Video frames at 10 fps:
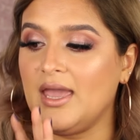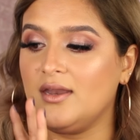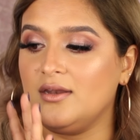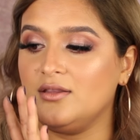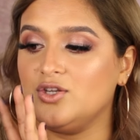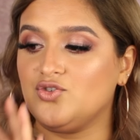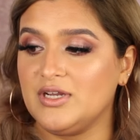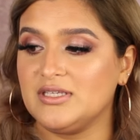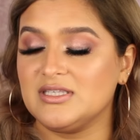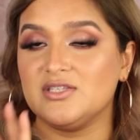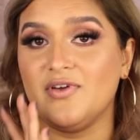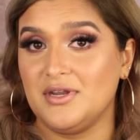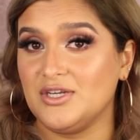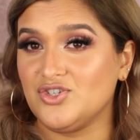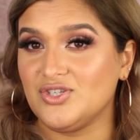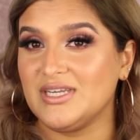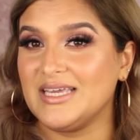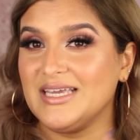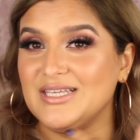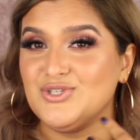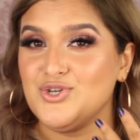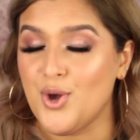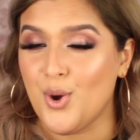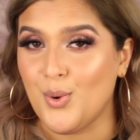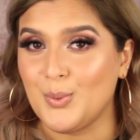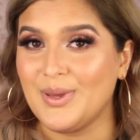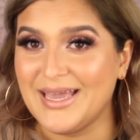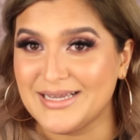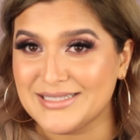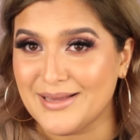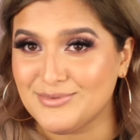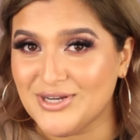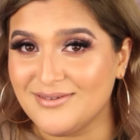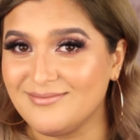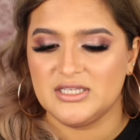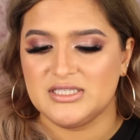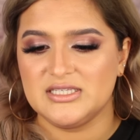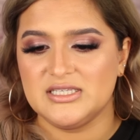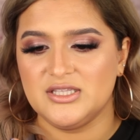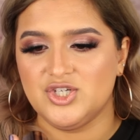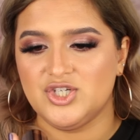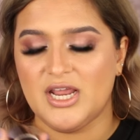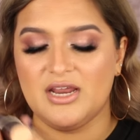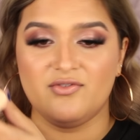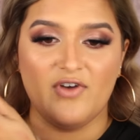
and the Traceless Foundation Stick is no exception. This is in the shade